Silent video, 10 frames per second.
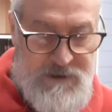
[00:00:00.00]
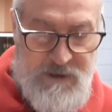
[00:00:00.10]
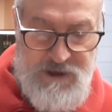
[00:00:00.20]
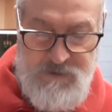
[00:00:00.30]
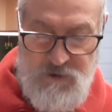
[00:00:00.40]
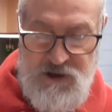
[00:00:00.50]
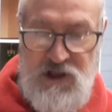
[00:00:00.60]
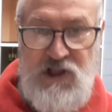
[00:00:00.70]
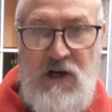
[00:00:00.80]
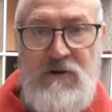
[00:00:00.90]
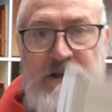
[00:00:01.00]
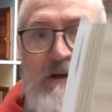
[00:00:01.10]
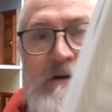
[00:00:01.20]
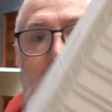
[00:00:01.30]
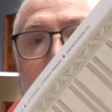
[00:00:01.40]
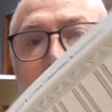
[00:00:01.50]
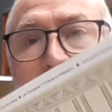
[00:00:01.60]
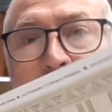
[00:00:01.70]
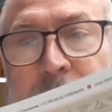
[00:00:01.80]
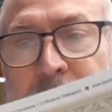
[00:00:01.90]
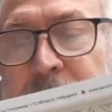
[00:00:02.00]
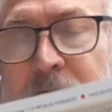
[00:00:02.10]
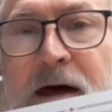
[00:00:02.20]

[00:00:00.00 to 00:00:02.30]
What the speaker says: I just want to show you the